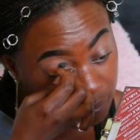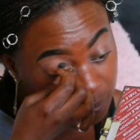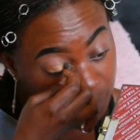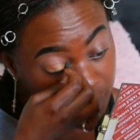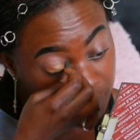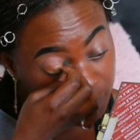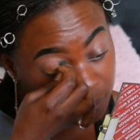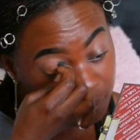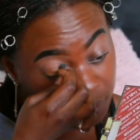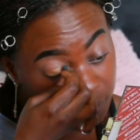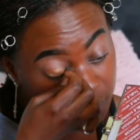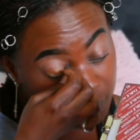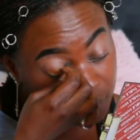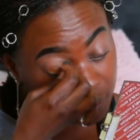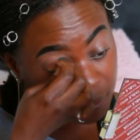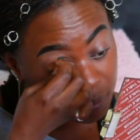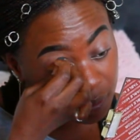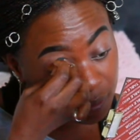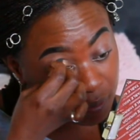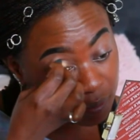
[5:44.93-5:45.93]
outer
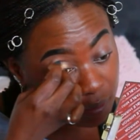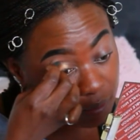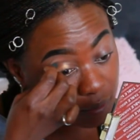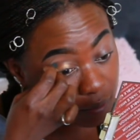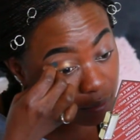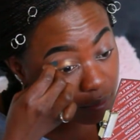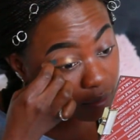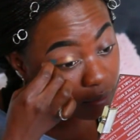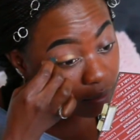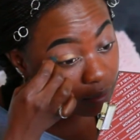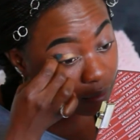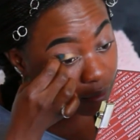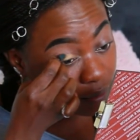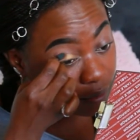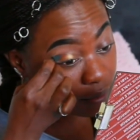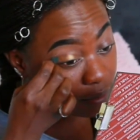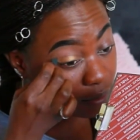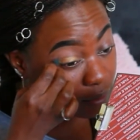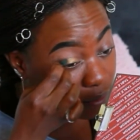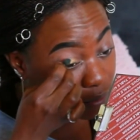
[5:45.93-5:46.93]
corner of my
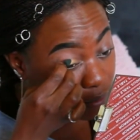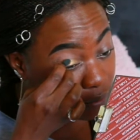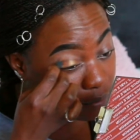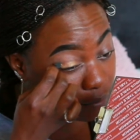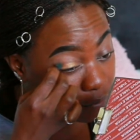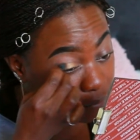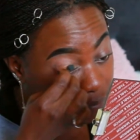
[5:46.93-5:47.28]
eye.